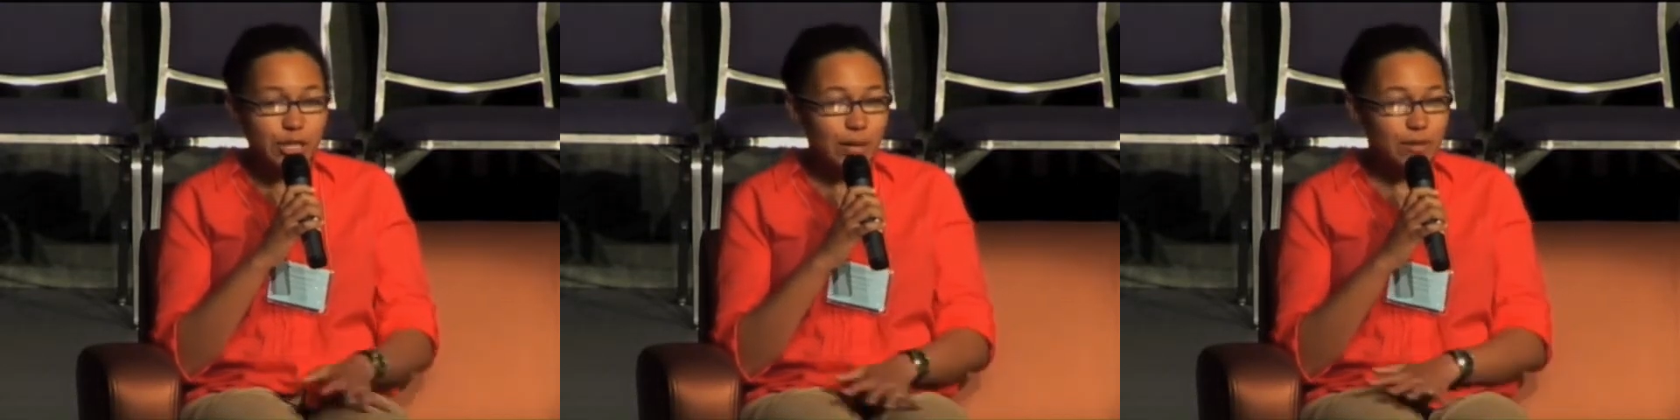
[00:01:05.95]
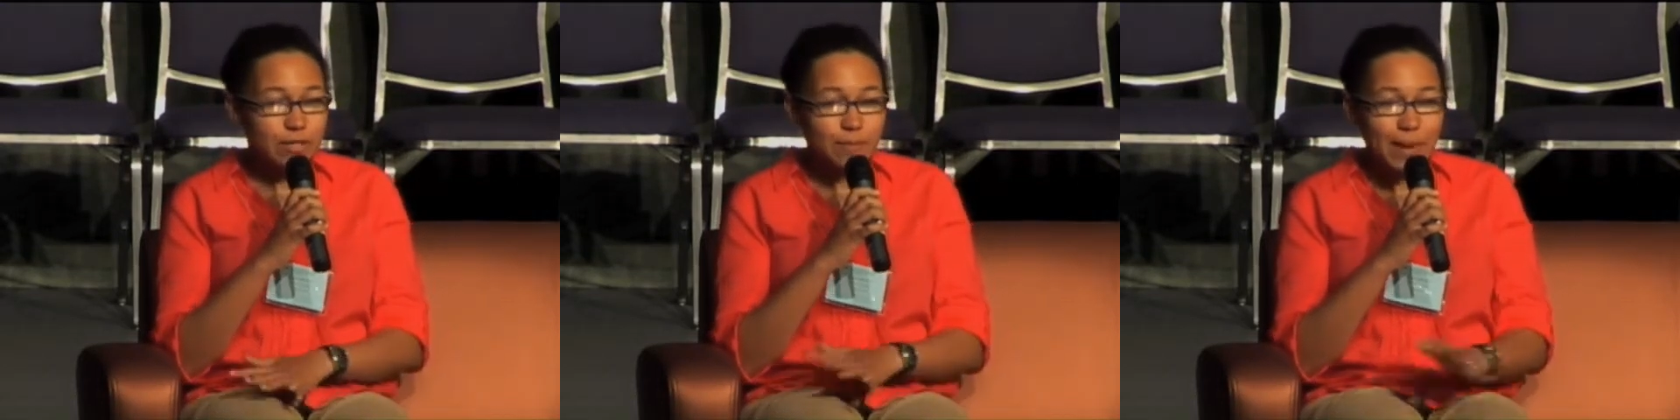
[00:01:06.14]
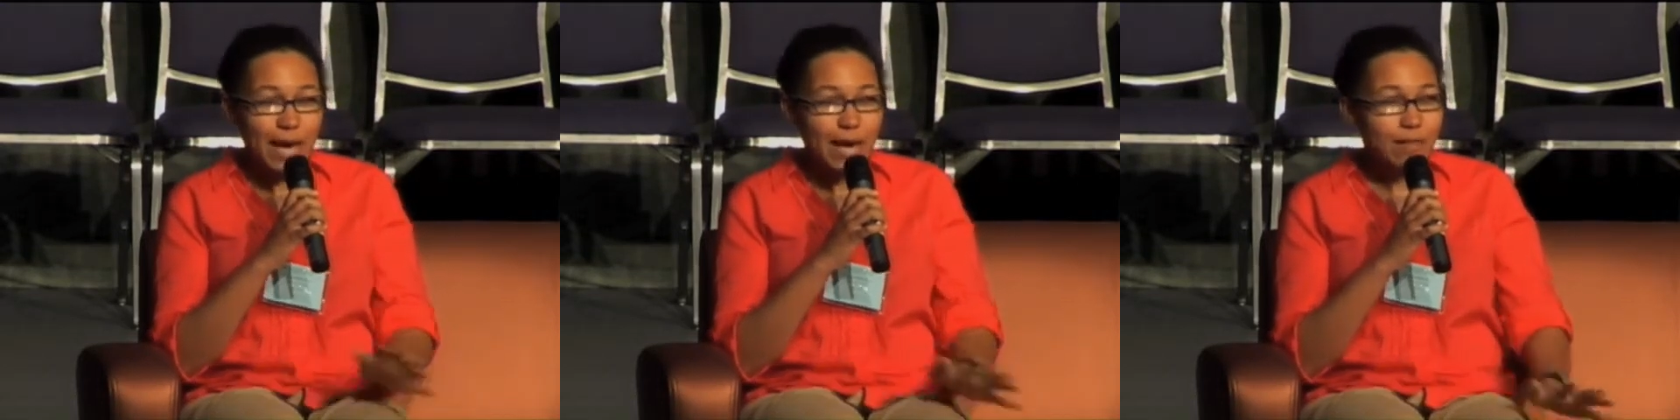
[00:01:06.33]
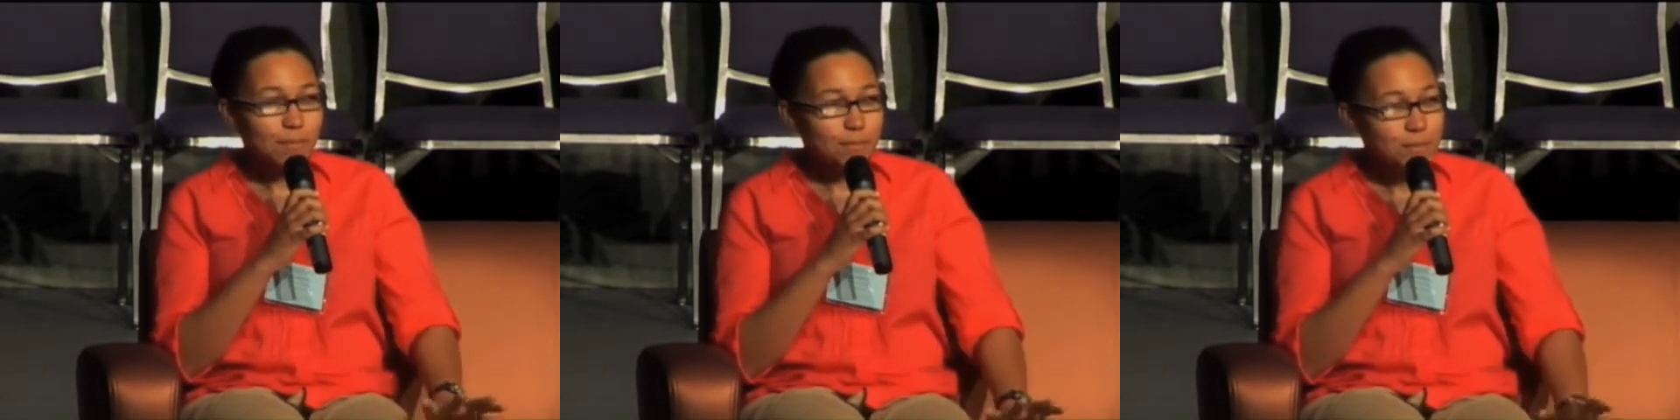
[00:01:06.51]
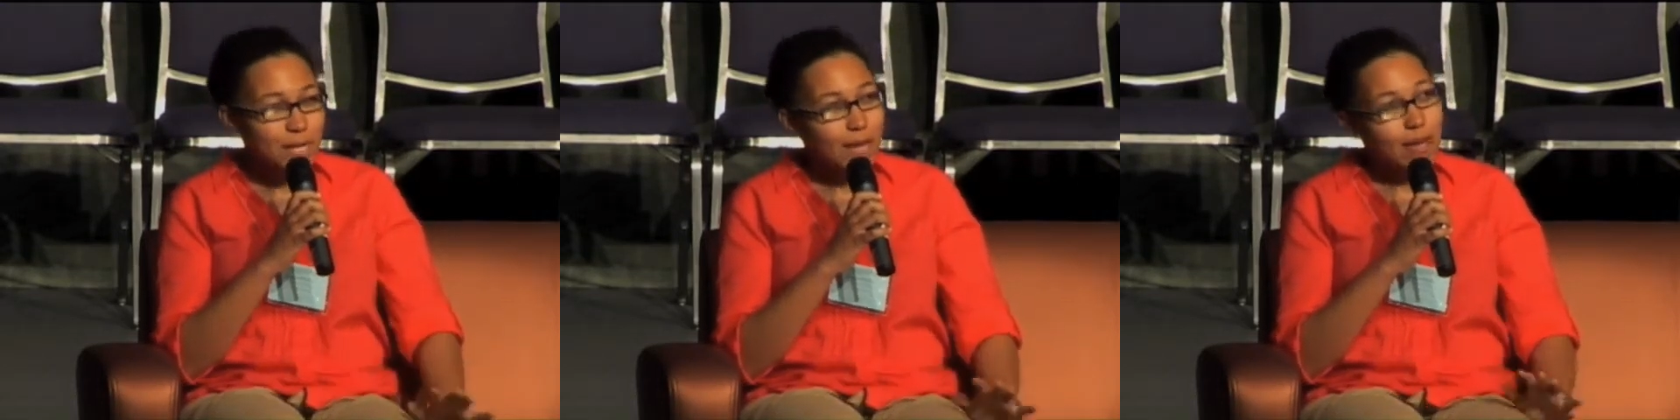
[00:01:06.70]
I was
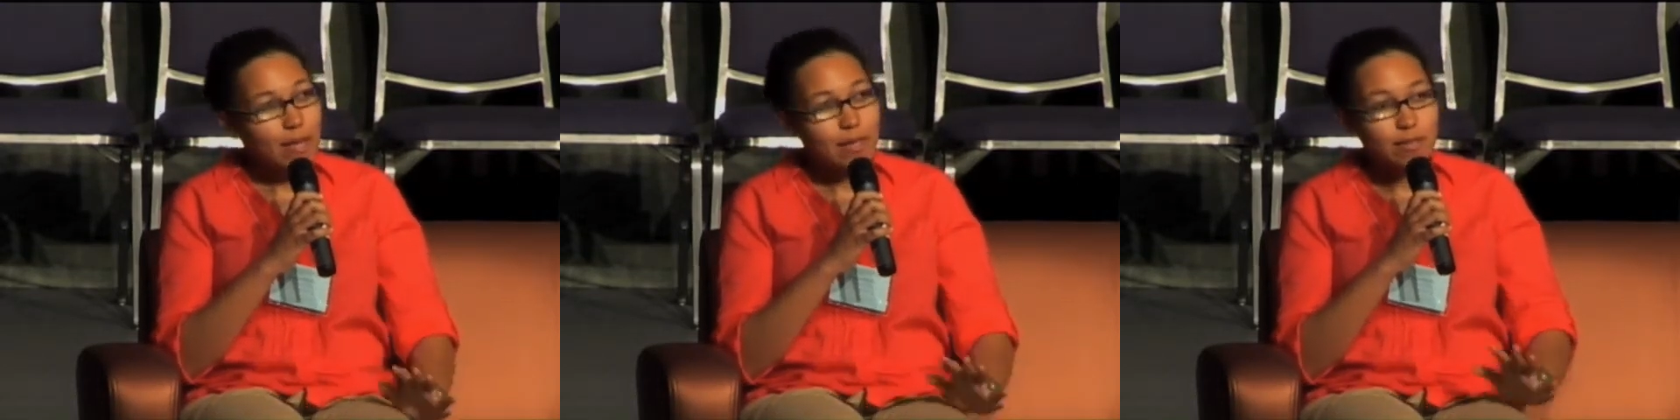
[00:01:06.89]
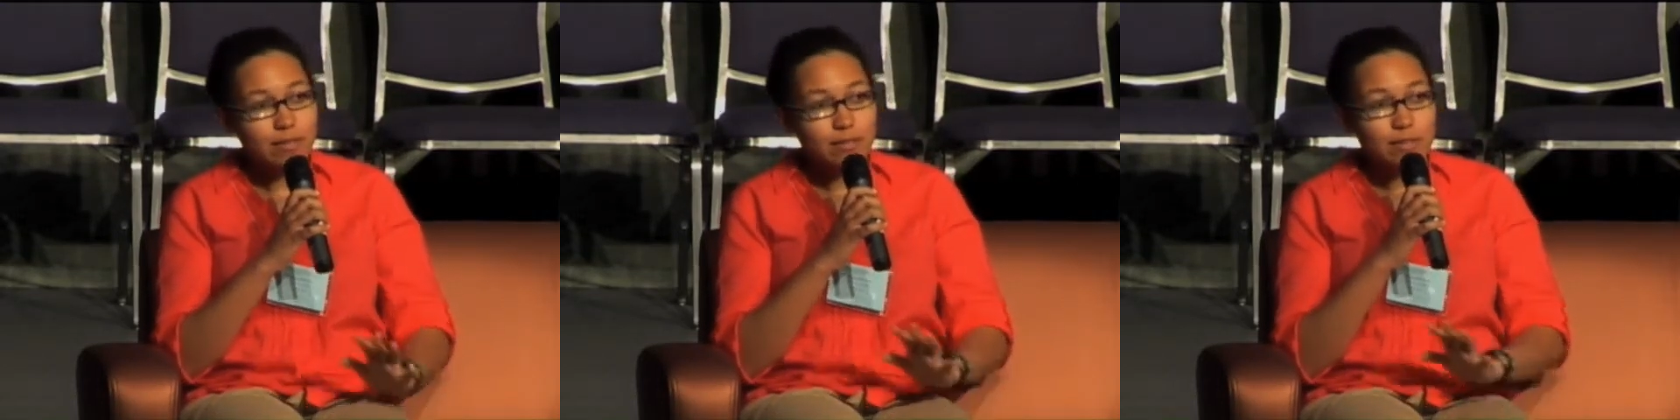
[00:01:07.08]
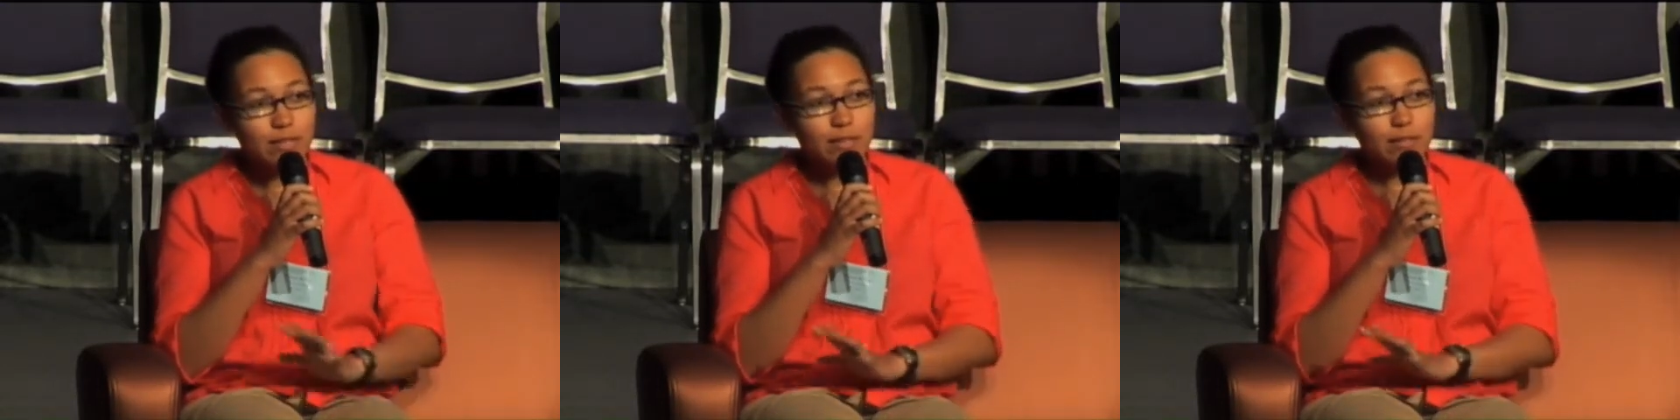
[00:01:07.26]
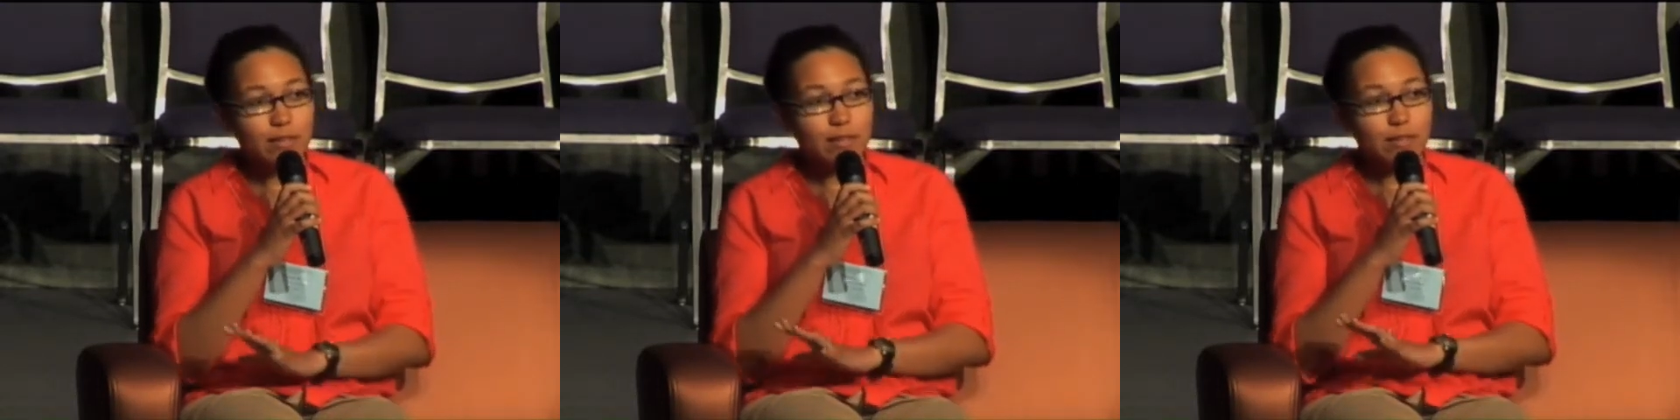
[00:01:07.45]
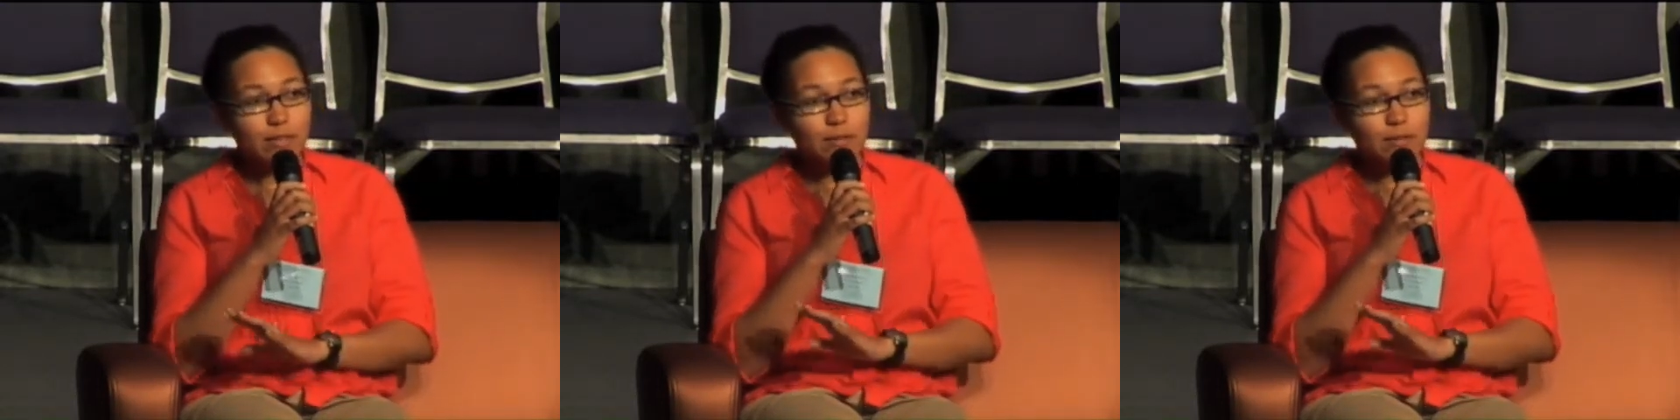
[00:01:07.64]
baptized in